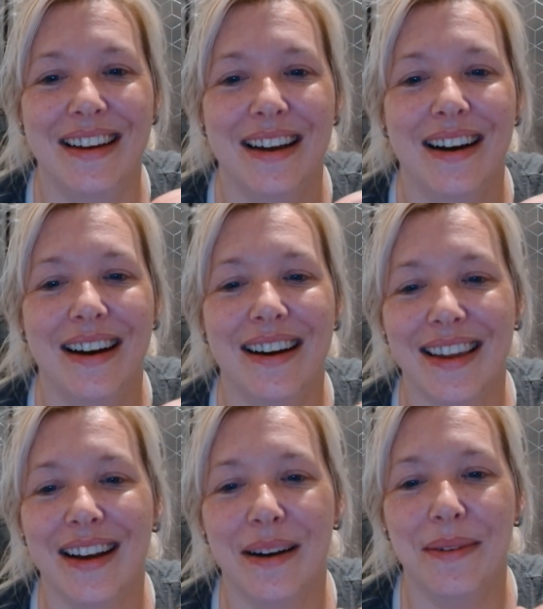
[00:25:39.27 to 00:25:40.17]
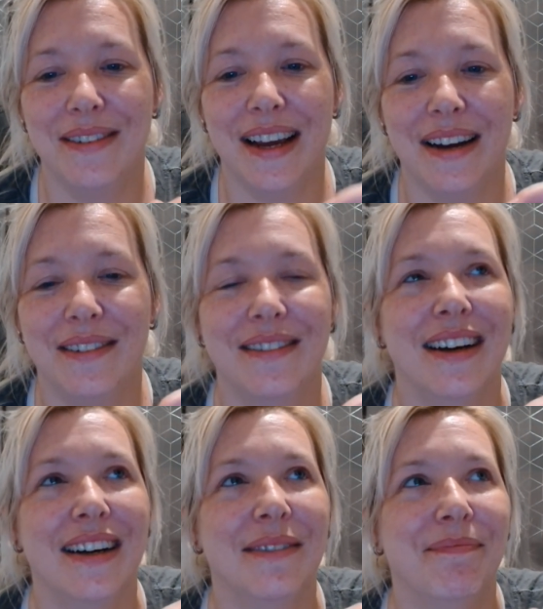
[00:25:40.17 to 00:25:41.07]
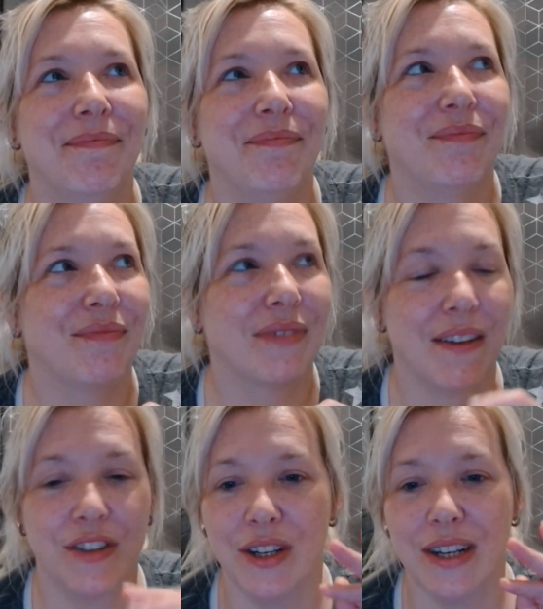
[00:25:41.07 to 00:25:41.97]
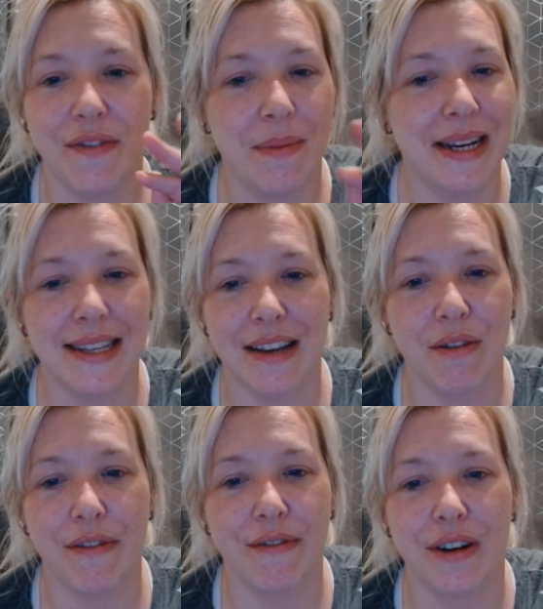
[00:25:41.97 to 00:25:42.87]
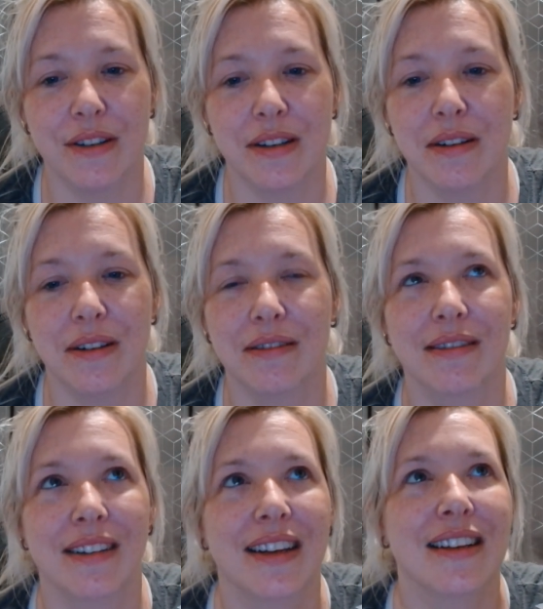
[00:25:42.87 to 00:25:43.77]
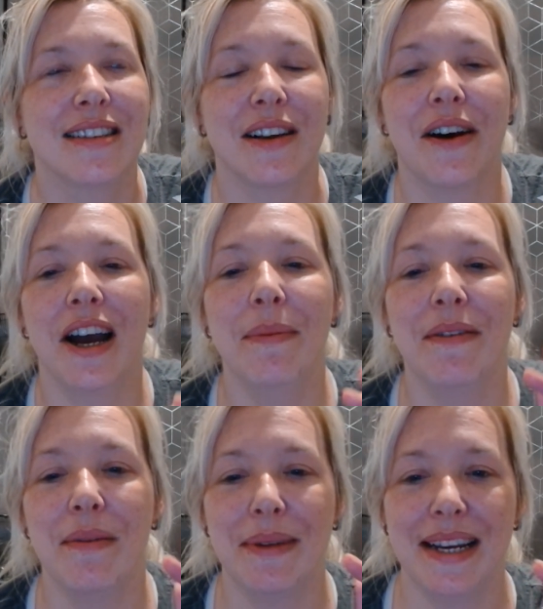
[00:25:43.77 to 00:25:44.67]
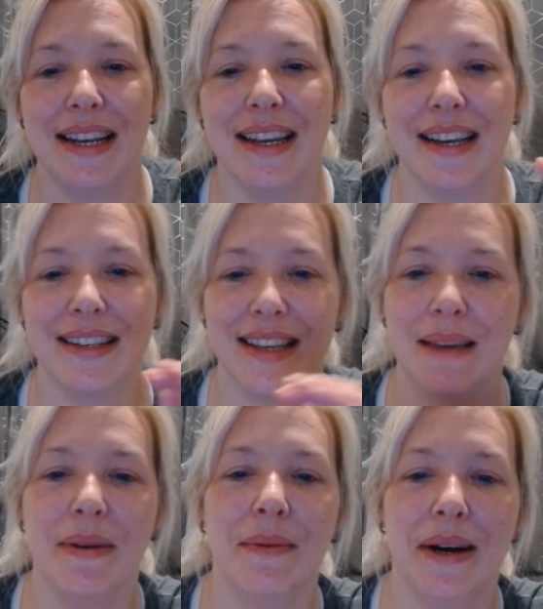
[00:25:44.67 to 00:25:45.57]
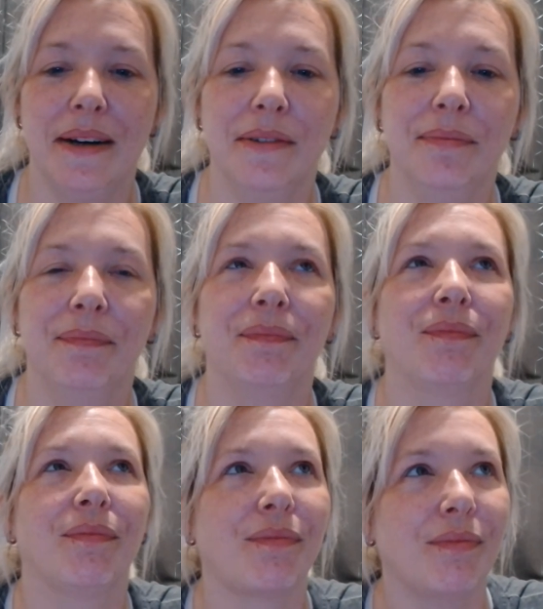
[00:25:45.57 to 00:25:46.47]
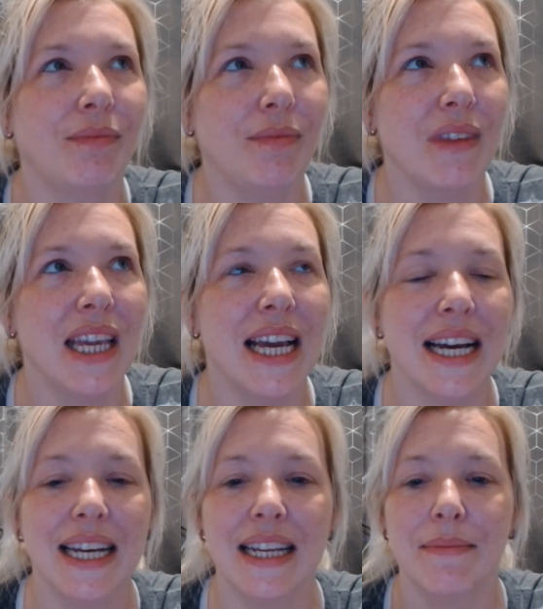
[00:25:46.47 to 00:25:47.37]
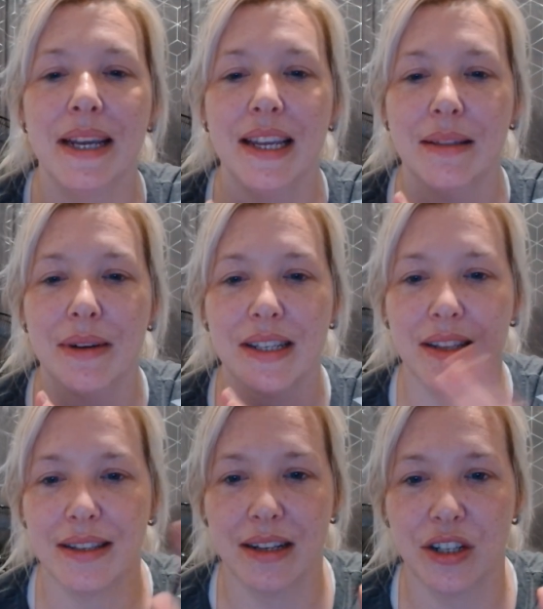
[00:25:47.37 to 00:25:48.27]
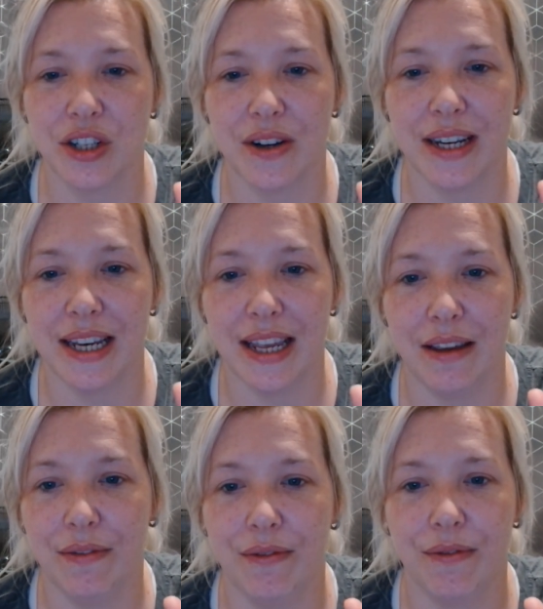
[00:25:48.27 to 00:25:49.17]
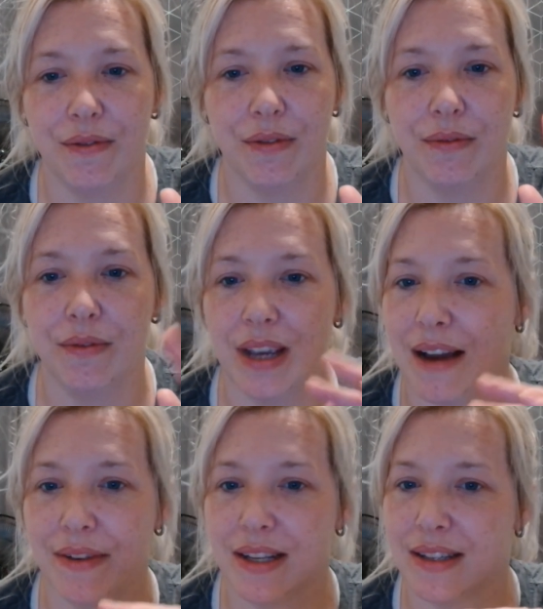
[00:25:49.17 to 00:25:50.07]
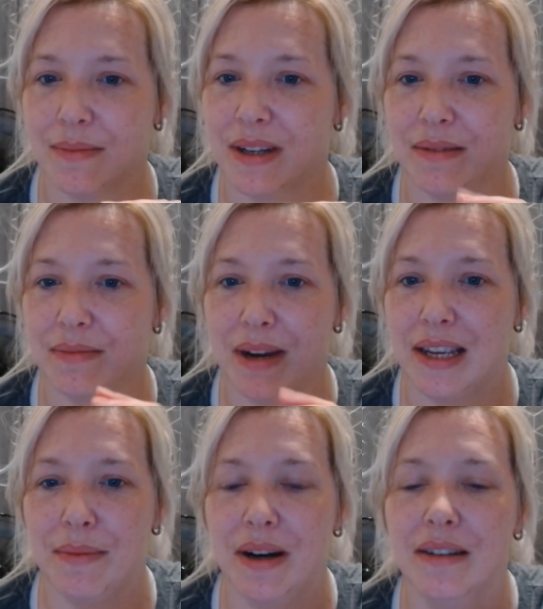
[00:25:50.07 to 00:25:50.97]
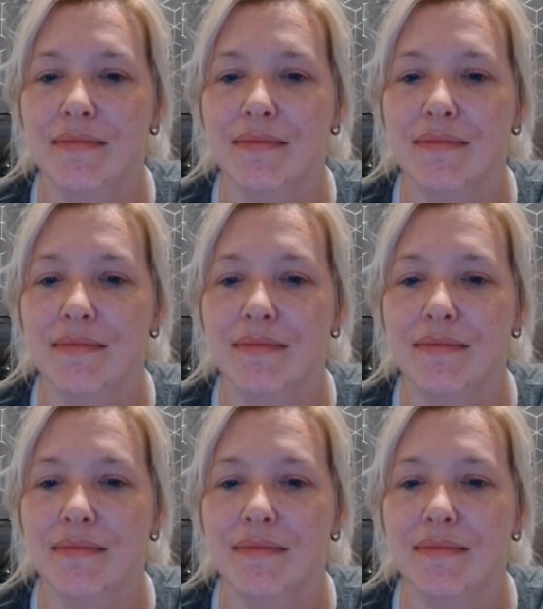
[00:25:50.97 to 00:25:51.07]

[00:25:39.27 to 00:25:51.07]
I think I will now. Chewed everybody's ear off for far too long. So I hope everybody is keeping well and making the most of the sunshine if you're having a summer where you are.